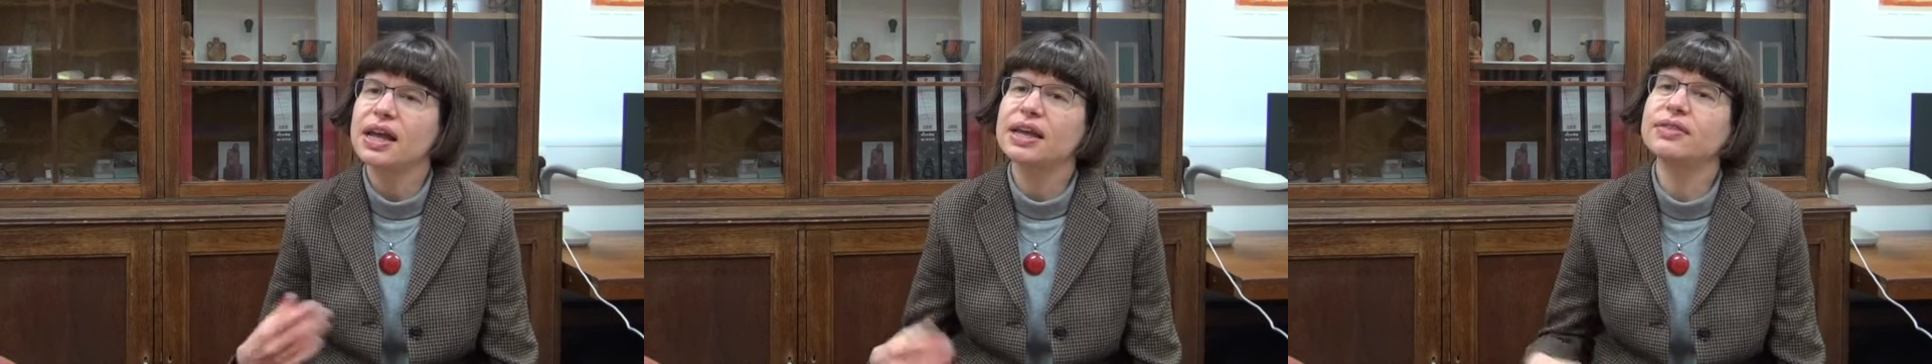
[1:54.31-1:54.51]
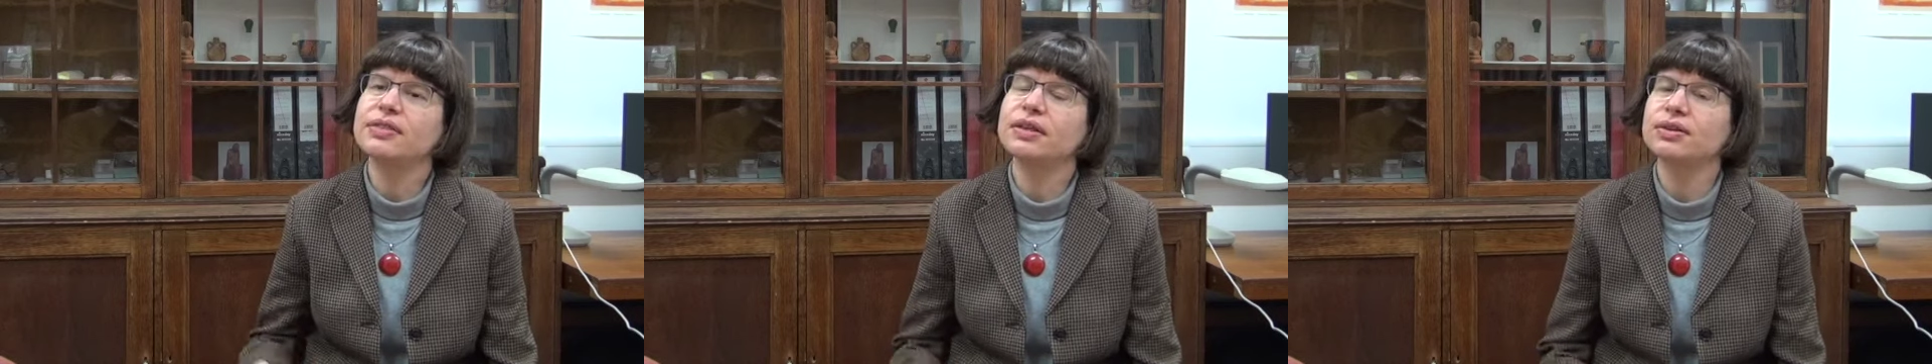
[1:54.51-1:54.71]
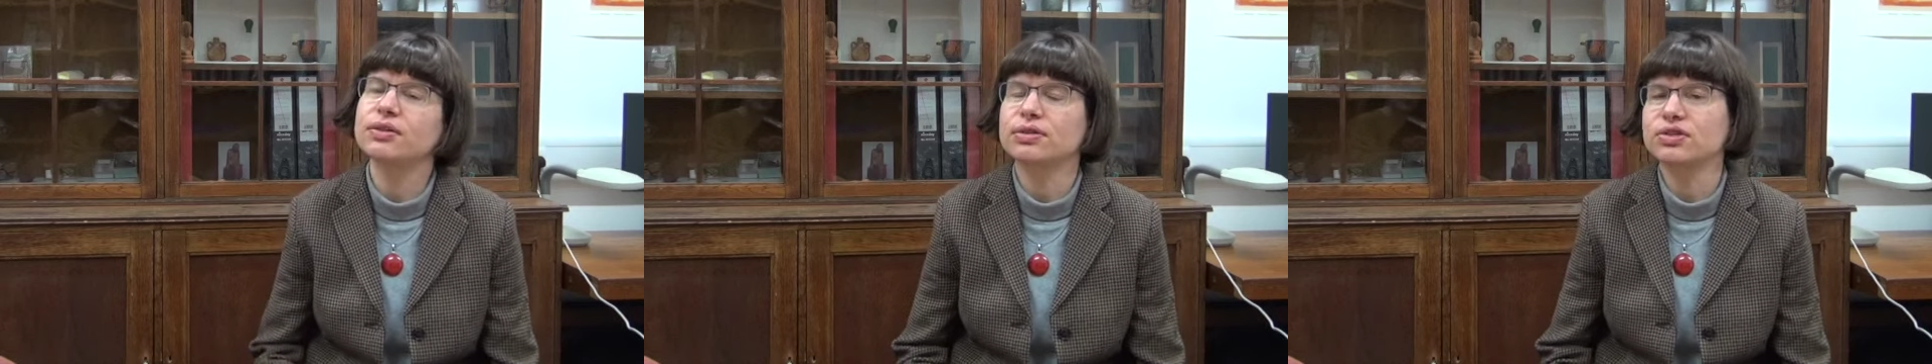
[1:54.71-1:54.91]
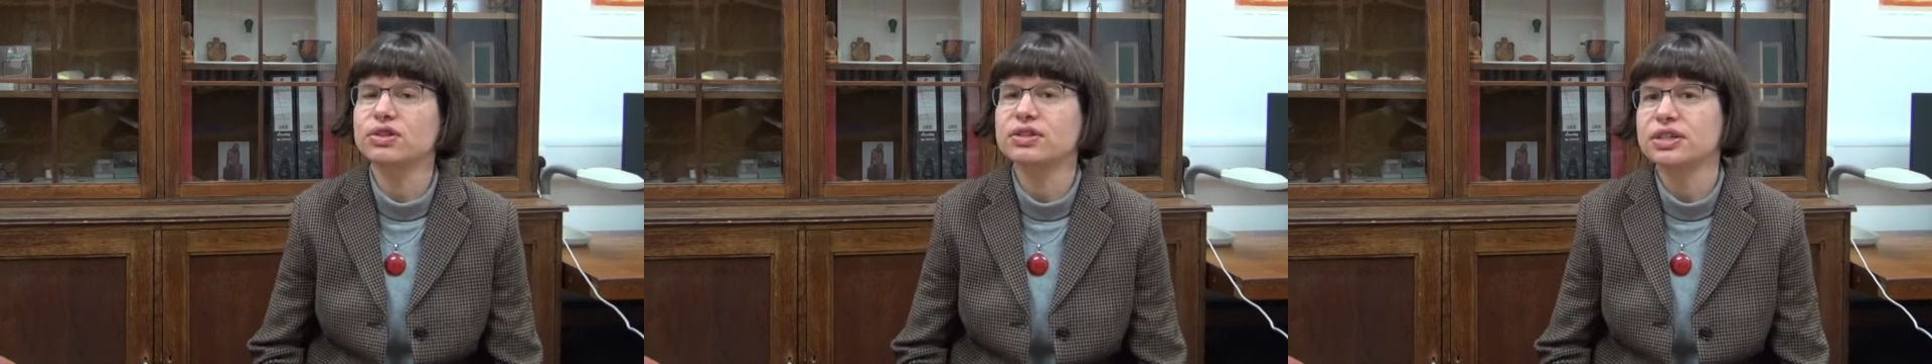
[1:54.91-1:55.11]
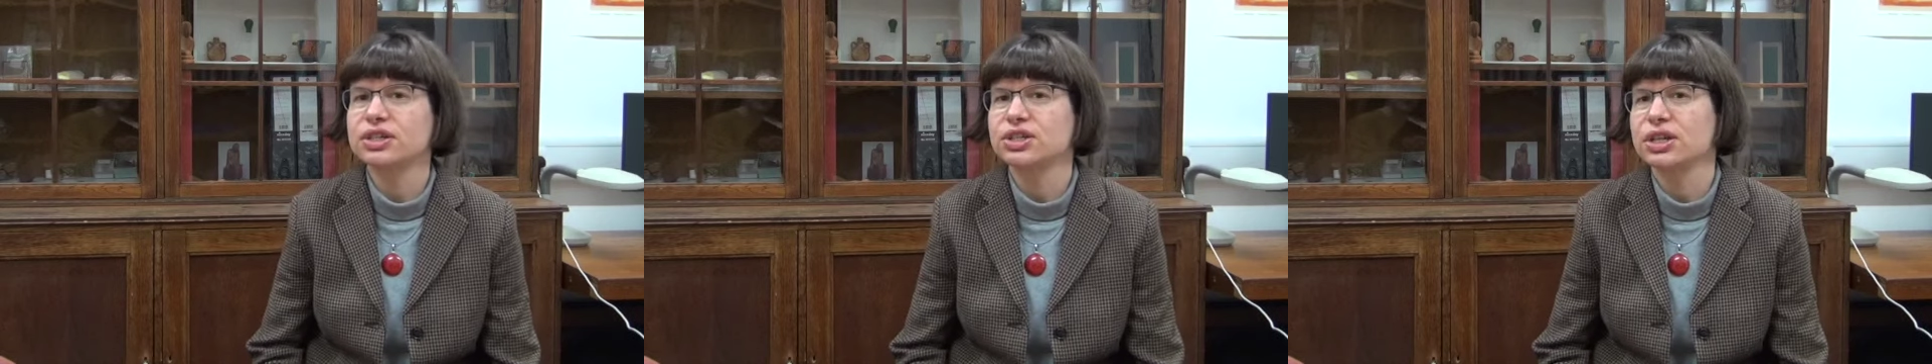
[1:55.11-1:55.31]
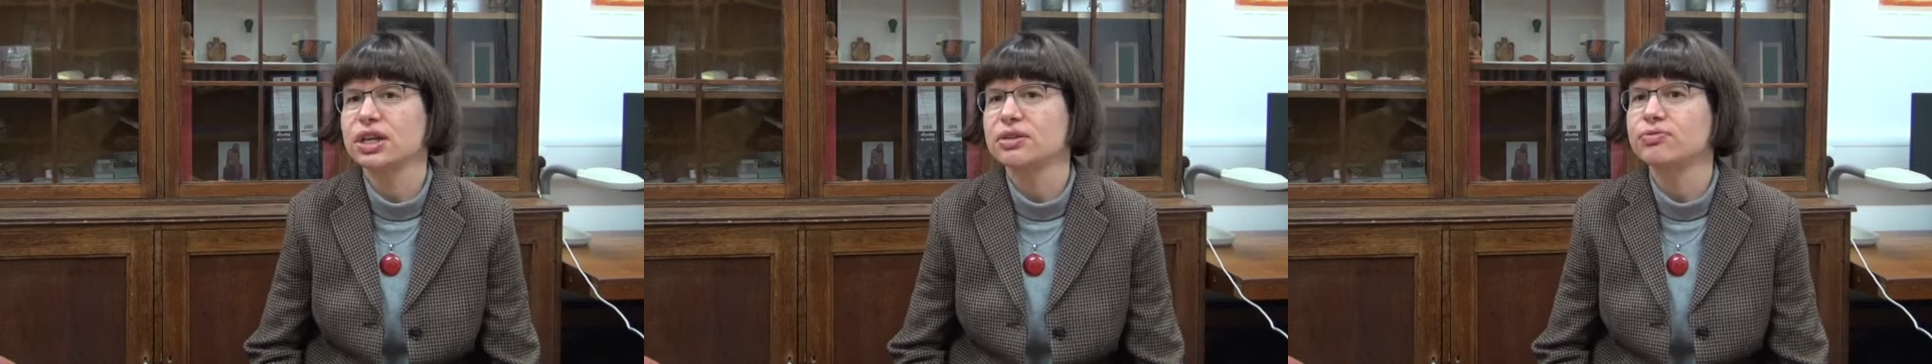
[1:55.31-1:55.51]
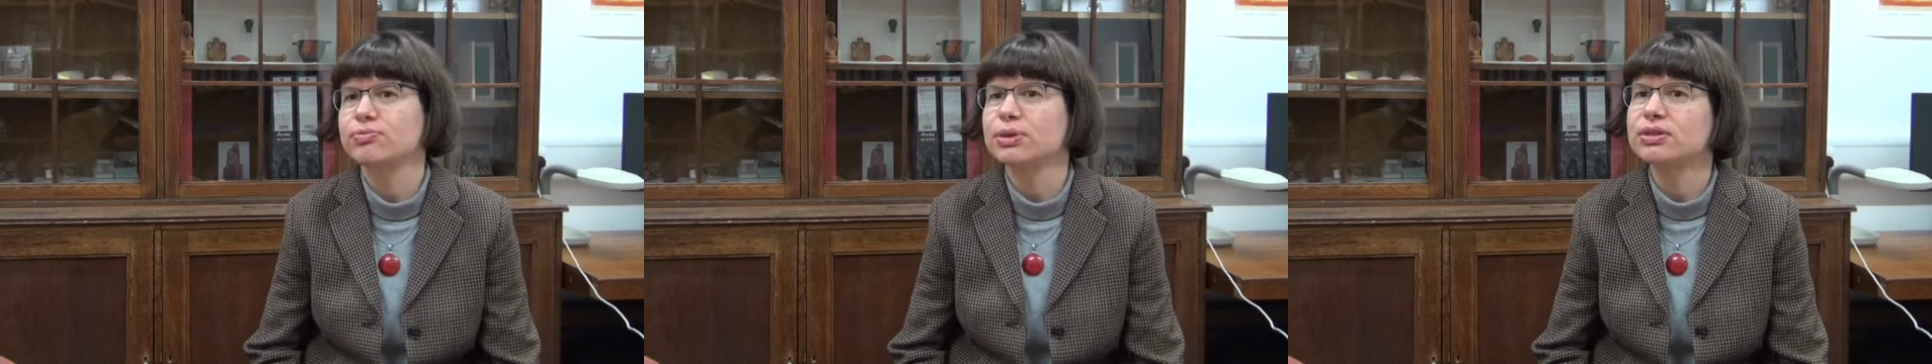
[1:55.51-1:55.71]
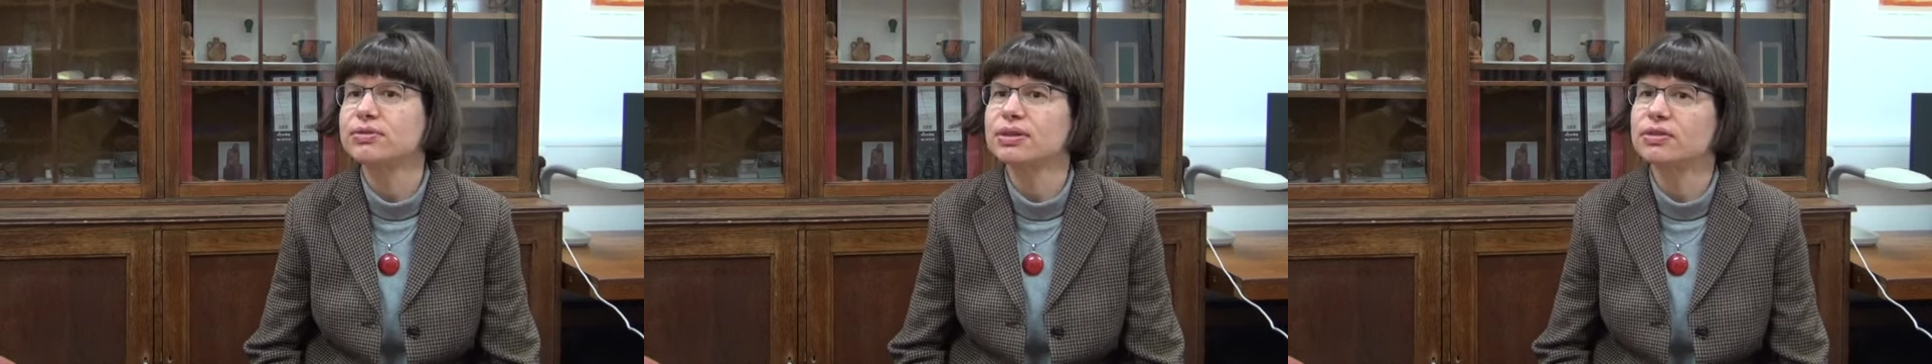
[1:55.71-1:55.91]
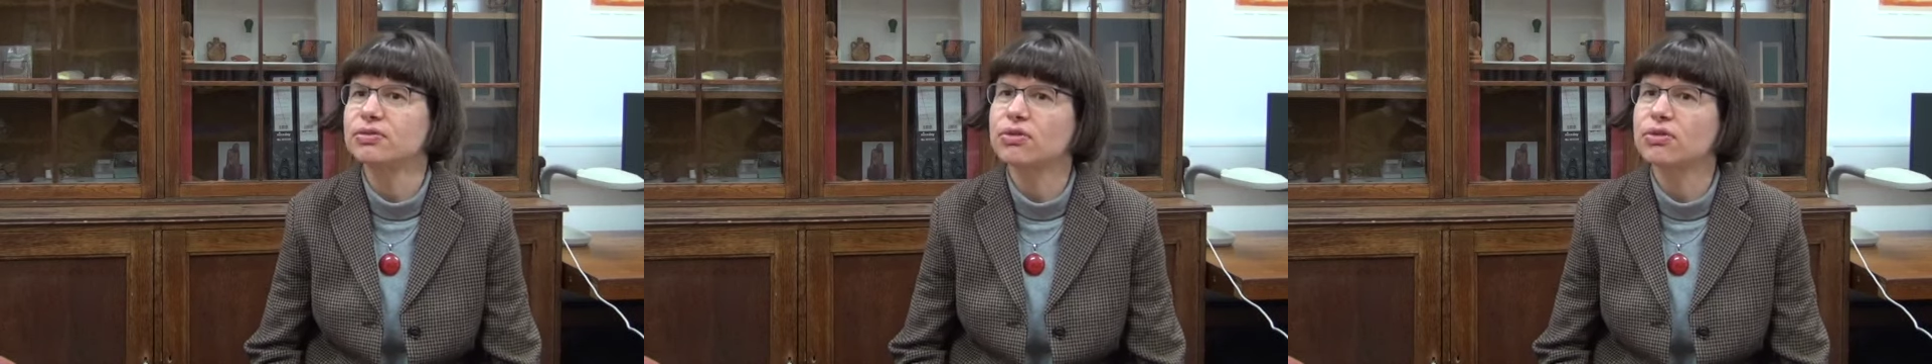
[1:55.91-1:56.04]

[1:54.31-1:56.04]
in the transition between